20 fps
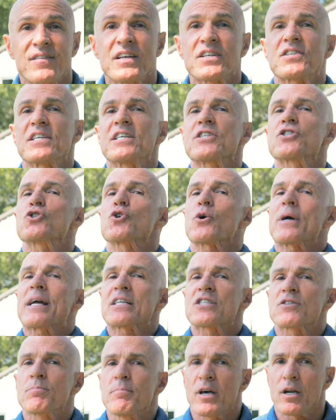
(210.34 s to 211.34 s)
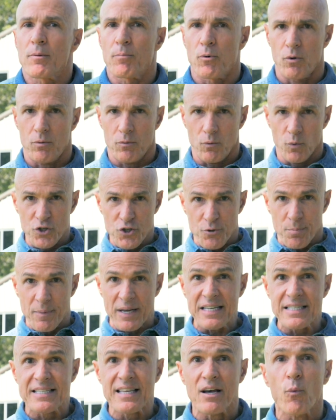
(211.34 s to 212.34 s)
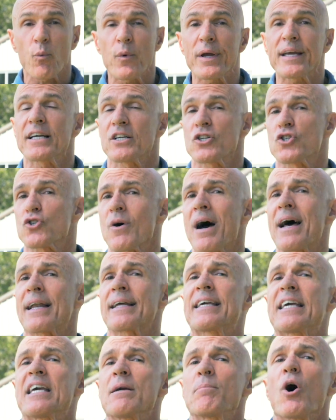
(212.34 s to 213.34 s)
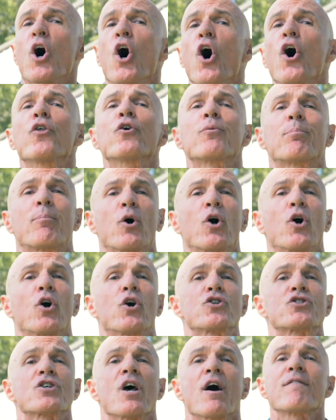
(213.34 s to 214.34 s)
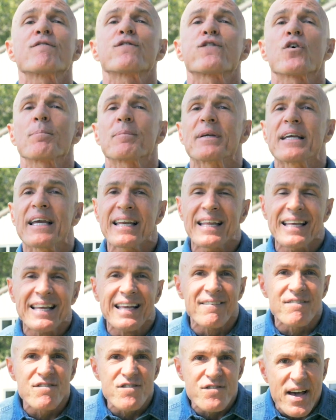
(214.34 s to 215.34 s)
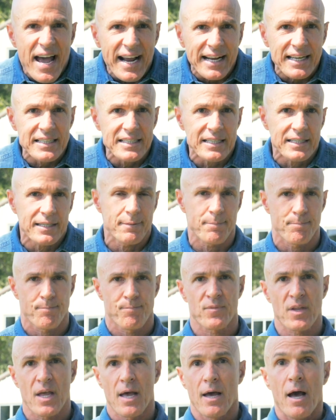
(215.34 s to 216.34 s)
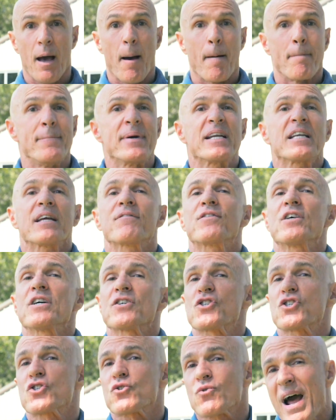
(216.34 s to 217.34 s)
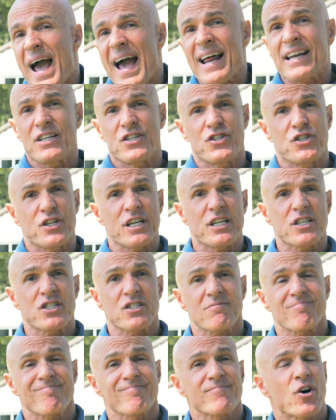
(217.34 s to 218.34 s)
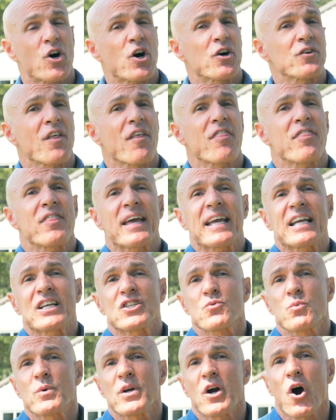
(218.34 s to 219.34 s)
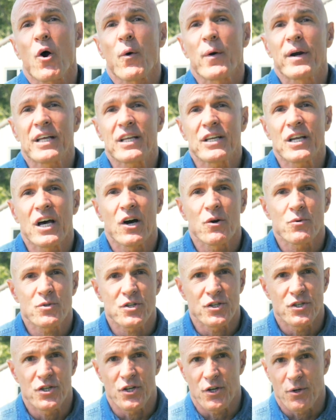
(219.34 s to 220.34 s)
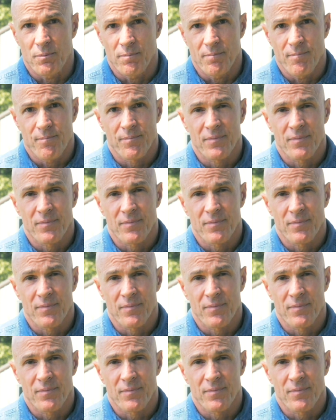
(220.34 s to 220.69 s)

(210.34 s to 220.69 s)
This is transmittable, which means that we can try to keep other birds from getting infected. Many of these strategies are the things we already know to do.